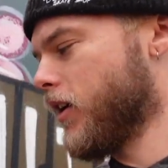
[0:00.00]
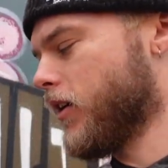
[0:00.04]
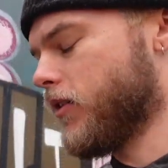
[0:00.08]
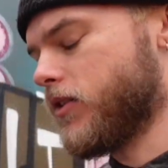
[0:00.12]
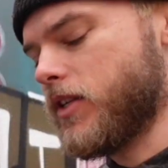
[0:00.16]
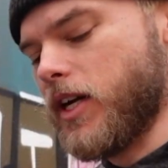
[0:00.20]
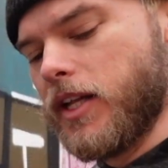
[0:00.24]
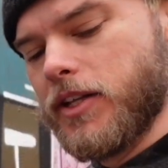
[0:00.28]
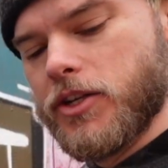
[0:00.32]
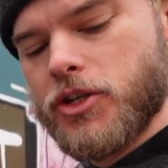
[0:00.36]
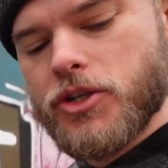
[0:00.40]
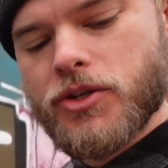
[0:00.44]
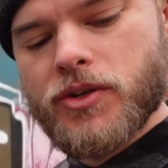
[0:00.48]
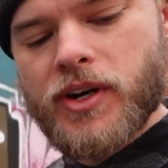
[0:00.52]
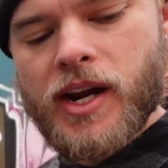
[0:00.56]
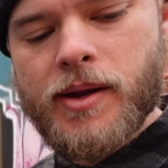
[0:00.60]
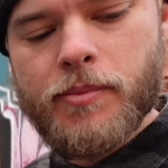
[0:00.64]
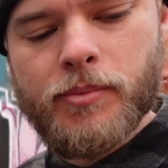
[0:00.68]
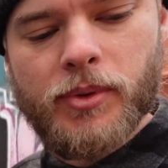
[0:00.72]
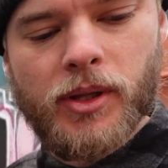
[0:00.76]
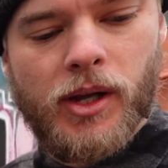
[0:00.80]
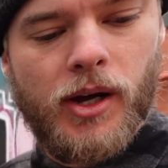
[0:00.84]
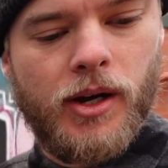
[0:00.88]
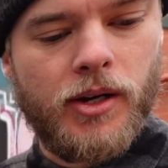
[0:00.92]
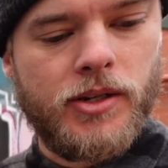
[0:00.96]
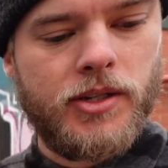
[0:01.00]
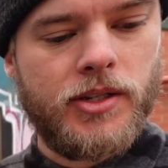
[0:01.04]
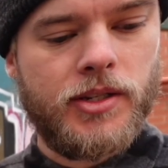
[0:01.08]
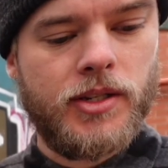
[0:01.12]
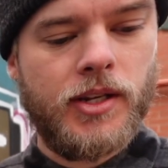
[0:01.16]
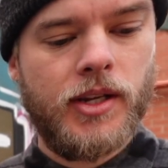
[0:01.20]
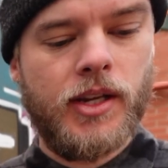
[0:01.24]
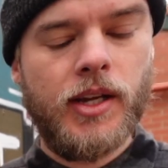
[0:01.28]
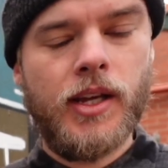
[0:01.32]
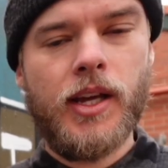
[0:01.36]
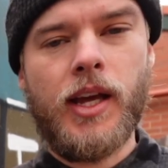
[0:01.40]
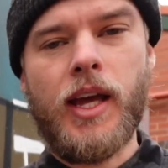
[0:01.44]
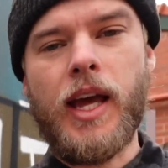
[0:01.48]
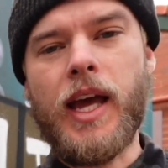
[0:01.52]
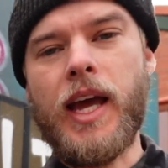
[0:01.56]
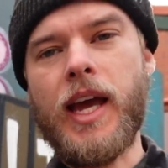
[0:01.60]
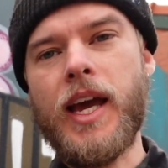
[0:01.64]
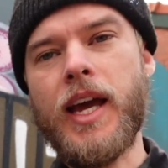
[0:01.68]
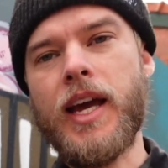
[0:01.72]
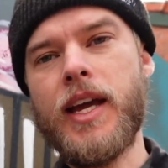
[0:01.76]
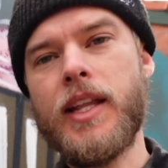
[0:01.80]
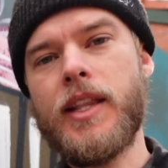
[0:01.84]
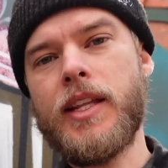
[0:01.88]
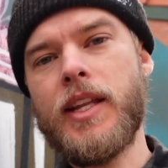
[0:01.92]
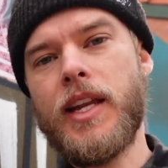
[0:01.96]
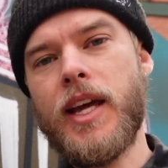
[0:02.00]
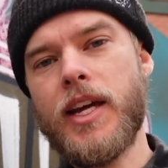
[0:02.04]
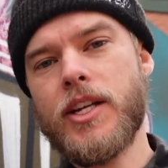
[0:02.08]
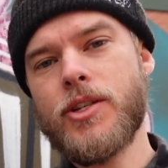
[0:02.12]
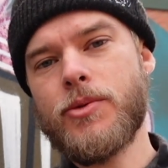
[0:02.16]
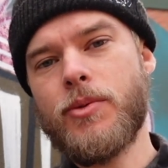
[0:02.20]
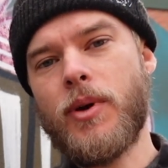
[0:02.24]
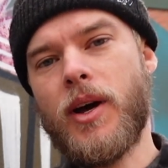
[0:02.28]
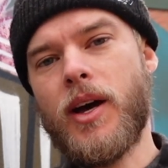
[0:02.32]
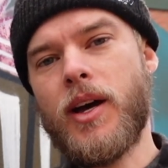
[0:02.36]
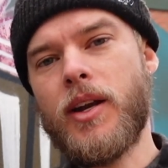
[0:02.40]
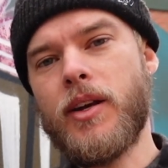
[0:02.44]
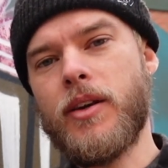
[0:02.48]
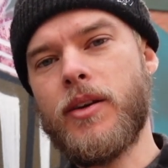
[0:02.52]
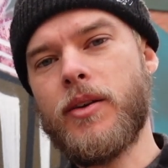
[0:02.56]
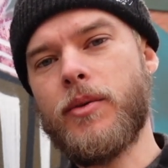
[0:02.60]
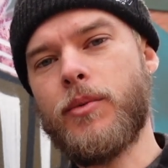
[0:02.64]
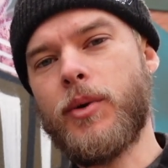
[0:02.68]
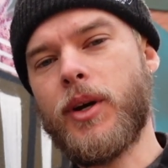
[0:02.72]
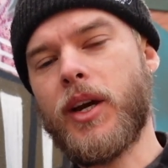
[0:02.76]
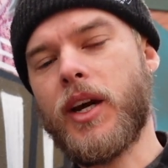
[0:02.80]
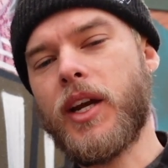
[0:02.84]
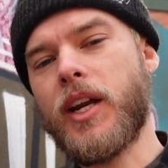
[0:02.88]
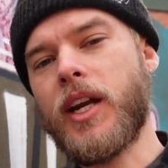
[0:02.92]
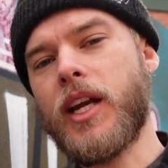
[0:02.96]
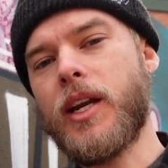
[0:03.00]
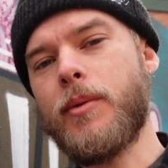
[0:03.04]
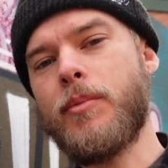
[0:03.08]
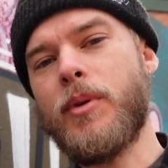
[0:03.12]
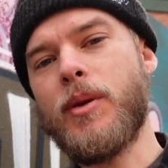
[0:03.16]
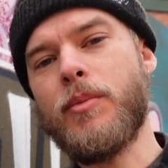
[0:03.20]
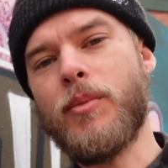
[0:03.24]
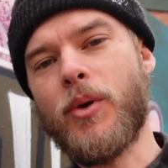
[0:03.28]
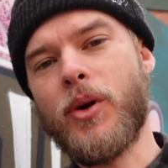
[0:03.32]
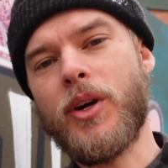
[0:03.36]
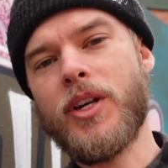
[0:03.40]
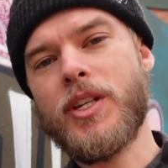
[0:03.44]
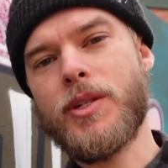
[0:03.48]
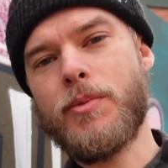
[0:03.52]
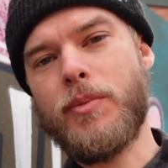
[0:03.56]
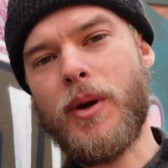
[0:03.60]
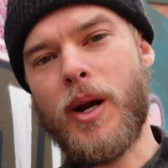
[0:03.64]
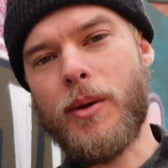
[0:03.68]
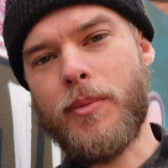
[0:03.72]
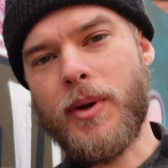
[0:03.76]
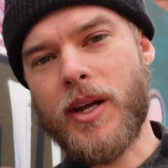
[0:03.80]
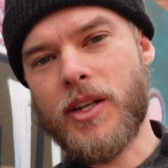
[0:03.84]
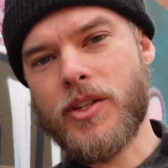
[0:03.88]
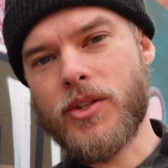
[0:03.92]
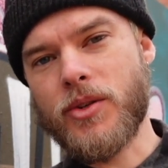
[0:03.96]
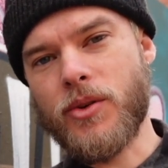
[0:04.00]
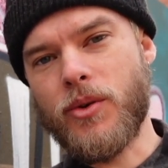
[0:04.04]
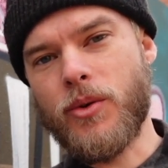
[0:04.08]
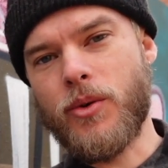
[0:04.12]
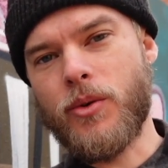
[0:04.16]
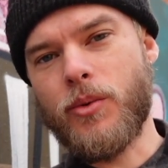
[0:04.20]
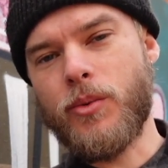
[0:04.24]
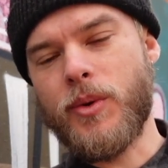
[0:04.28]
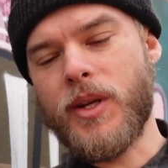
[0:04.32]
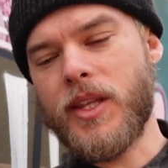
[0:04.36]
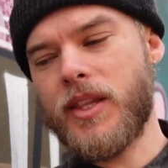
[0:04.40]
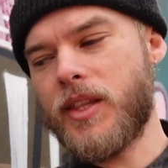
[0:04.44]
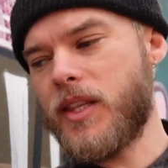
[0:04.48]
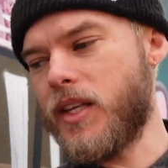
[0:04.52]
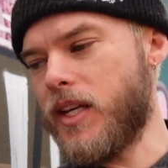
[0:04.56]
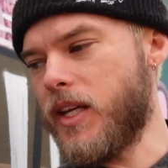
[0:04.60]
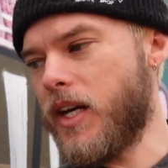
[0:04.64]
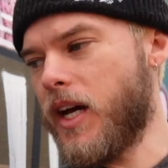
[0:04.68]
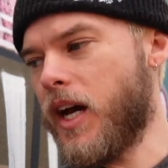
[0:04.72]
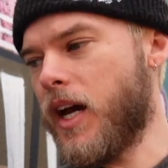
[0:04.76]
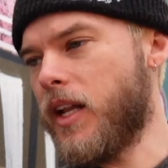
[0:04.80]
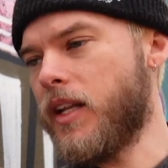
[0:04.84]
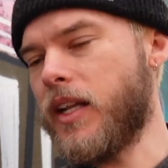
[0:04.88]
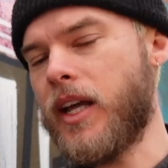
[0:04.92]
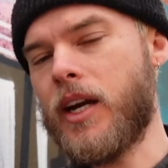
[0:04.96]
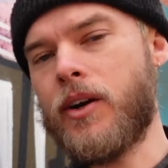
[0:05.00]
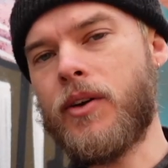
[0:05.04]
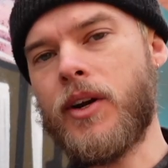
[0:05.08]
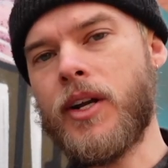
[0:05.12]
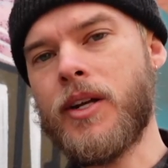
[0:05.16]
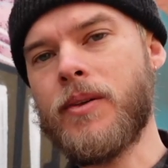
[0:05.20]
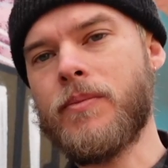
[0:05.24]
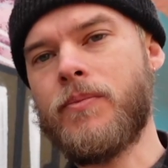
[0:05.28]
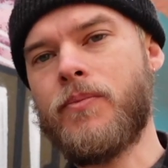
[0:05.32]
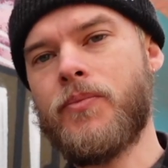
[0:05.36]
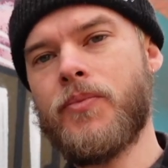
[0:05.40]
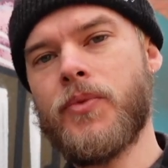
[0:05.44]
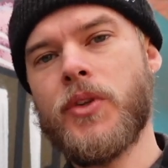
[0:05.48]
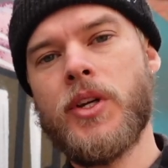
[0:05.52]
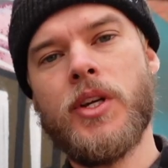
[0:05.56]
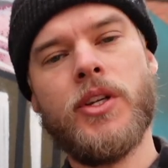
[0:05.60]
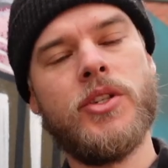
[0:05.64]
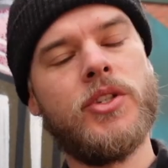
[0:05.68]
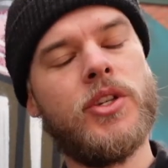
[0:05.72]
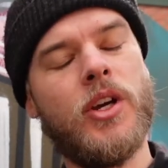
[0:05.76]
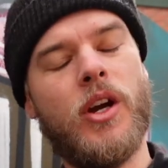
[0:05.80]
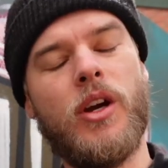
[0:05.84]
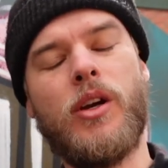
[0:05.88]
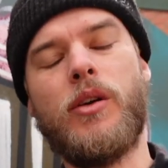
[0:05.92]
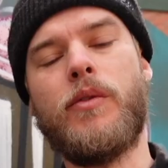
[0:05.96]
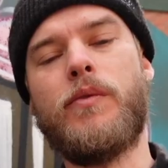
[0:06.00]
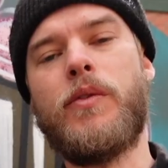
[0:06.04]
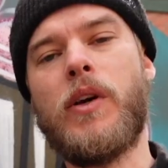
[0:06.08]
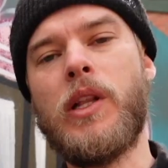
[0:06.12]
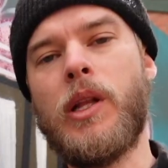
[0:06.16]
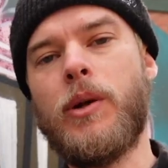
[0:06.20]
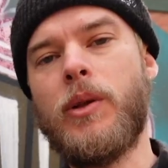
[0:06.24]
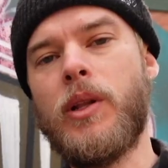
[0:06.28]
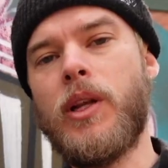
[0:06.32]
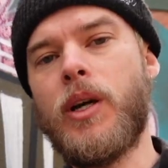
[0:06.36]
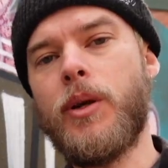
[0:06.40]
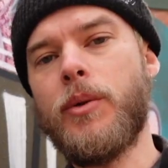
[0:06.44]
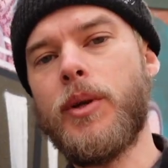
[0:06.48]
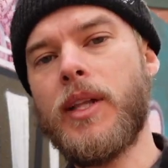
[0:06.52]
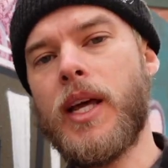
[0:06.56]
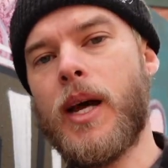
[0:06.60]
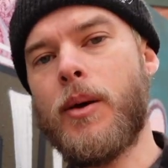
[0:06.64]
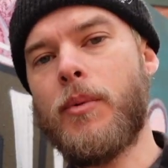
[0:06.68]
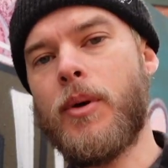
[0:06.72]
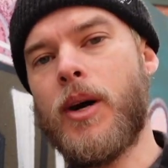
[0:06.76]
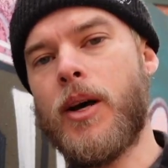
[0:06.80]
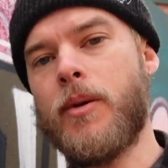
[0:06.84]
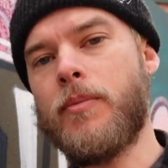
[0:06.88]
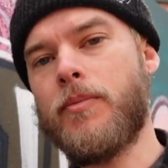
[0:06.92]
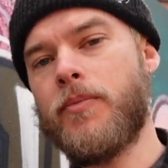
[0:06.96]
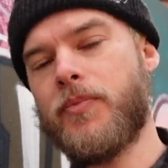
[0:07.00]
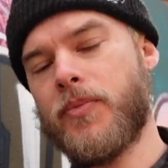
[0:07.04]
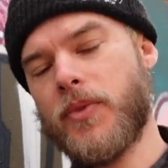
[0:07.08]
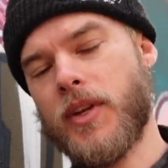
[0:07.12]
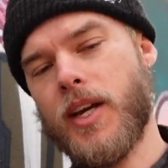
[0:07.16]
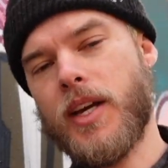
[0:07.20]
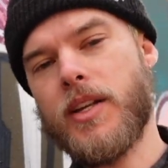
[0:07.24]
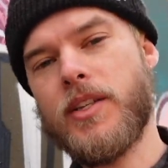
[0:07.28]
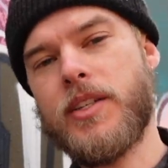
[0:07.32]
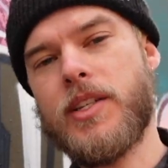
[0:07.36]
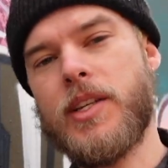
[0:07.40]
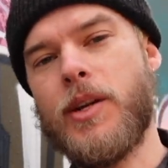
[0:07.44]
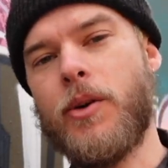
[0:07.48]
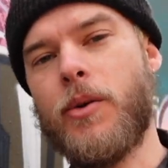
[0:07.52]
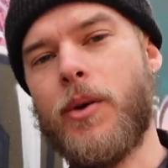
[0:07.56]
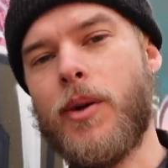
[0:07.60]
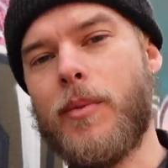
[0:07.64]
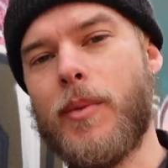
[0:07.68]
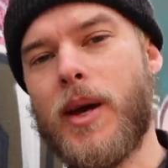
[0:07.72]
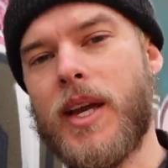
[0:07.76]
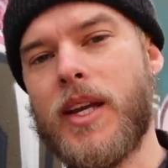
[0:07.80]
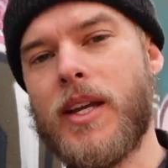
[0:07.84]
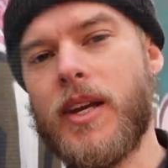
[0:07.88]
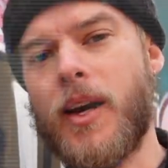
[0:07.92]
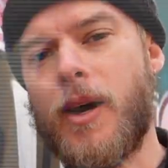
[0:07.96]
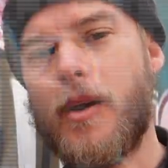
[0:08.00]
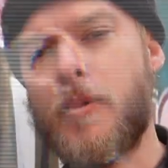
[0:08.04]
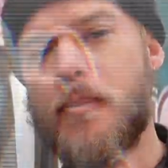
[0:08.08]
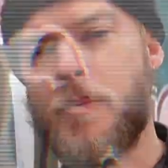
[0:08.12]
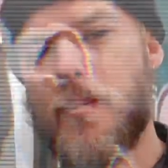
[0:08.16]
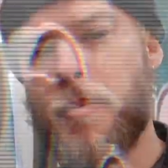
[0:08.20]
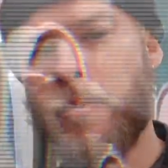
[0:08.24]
Done the straight blocks. And the next one, we're going to get a bit more experimental with the lettering. So follow along with that one and see what we make up.